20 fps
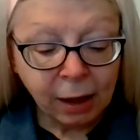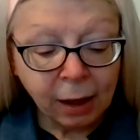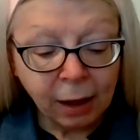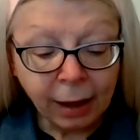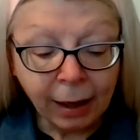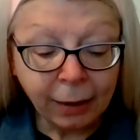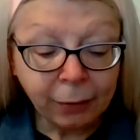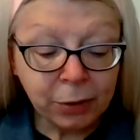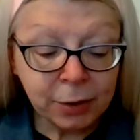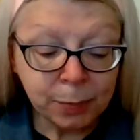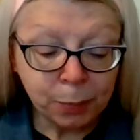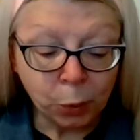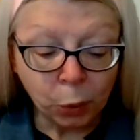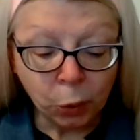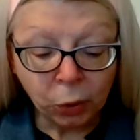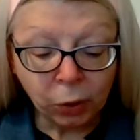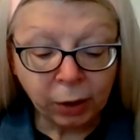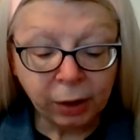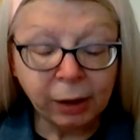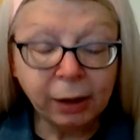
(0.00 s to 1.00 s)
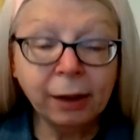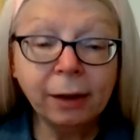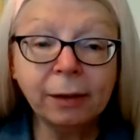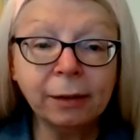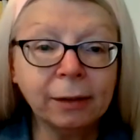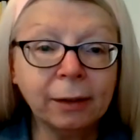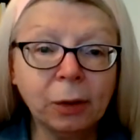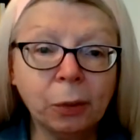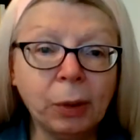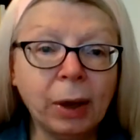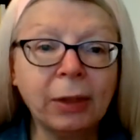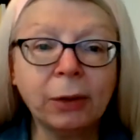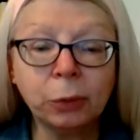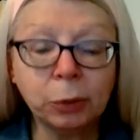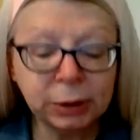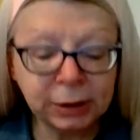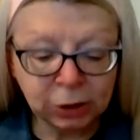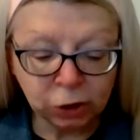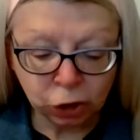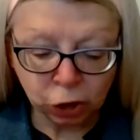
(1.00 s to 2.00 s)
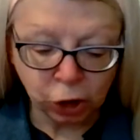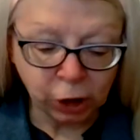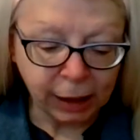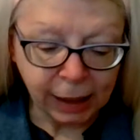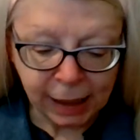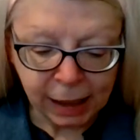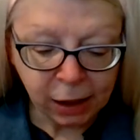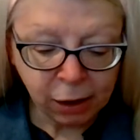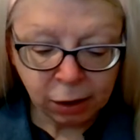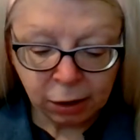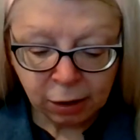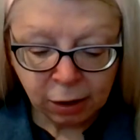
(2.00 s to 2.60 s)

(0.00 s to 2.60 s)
I was bored. The weather was dirty.